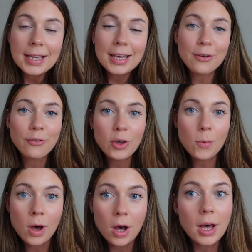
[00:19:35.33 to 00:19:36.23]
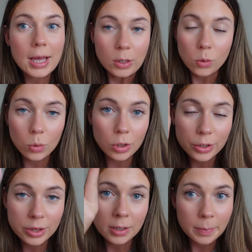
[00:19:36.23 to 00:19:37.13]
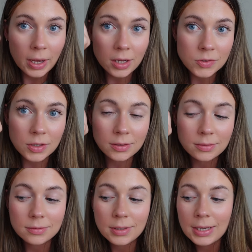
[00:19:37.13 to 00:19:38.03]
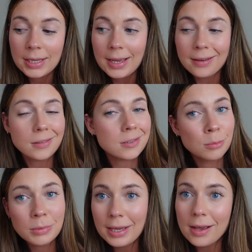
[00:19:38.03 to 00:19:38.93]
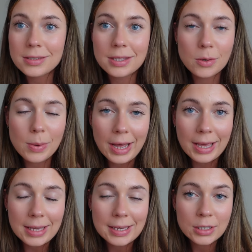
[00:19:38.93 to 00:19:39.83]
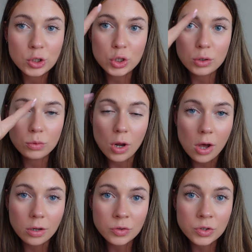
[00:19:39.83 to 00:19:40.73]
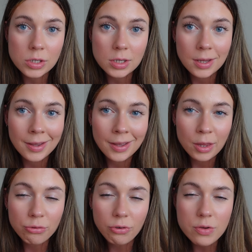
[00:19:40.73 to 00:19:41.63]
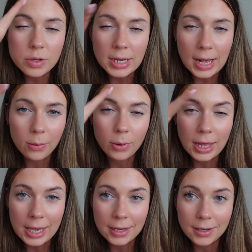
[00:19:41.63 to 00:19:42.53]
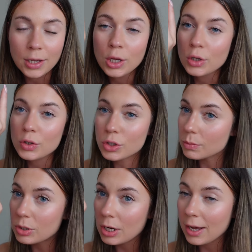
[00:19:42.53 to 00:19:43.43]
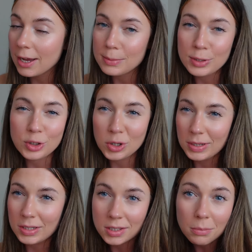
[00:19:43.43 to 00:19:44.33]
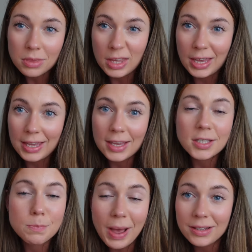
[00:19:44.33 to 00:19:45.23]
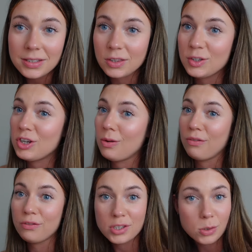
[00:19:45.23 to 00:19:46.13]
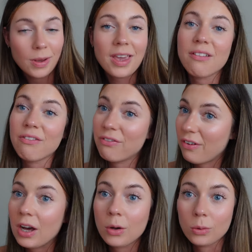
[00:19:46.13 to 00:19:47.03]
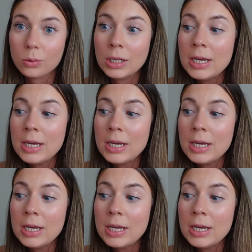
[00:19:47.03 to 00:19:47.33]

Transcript: If you are an all or nothing person and something gets in the way, do not throw the towel in. Sometimes doing something is better than doing sweet fuck all.